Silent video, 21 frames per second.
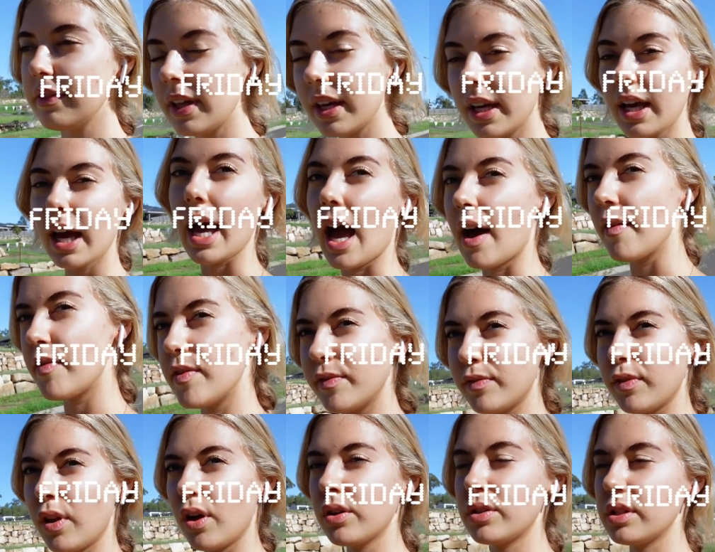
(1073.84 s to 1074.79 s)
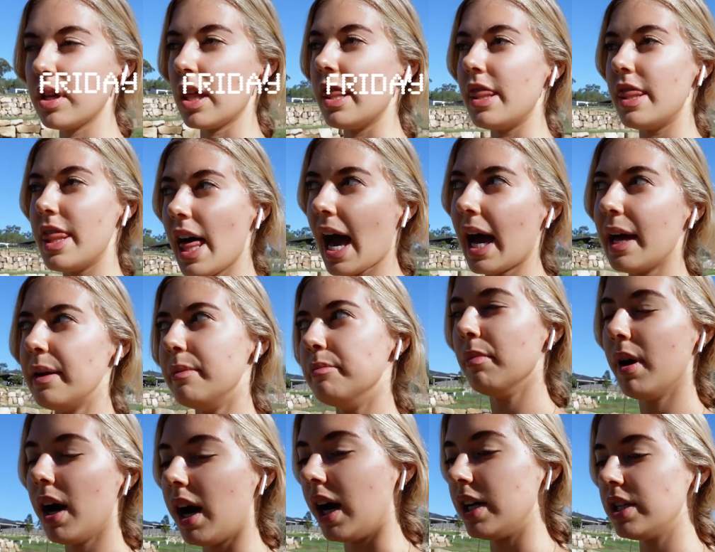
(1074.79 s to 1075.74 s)
feel like I haven't vlogged that
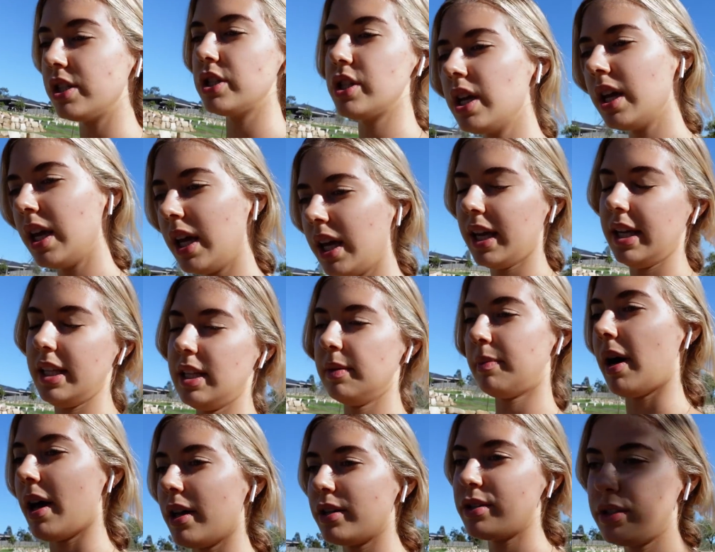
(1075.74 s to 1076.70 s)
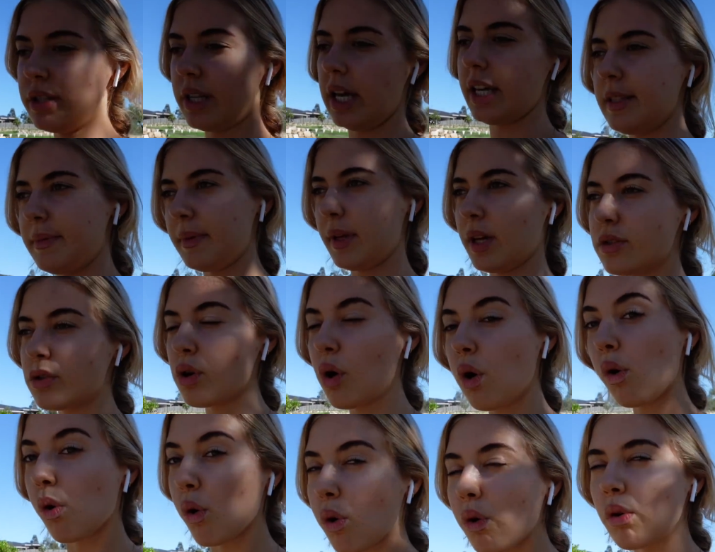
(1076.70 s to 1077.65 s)
much in the past 2 days because
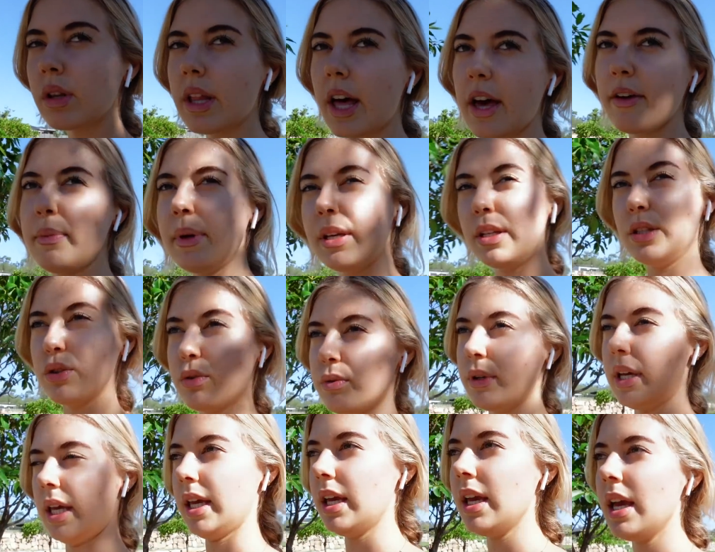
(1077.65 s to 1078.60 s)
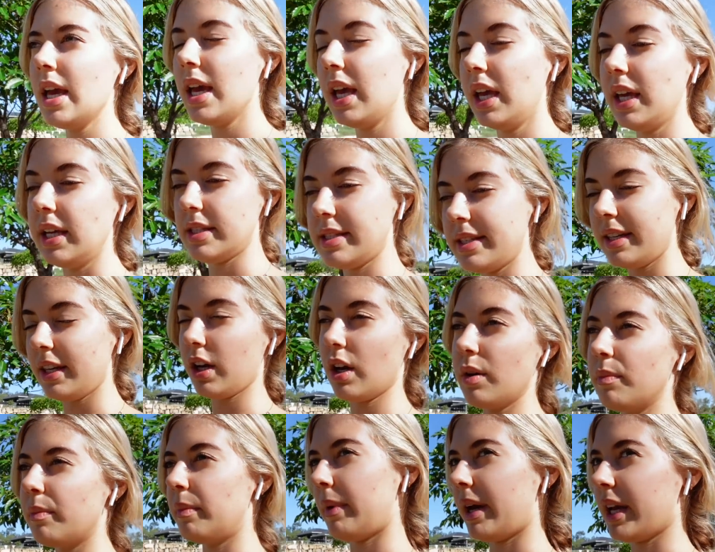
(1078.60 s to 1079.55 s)
all I've been doing is sitting
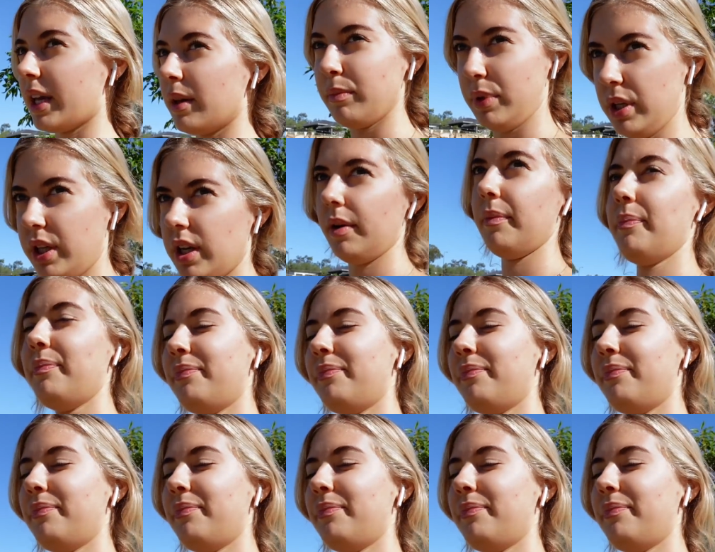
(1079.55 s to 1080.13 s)
on my computer.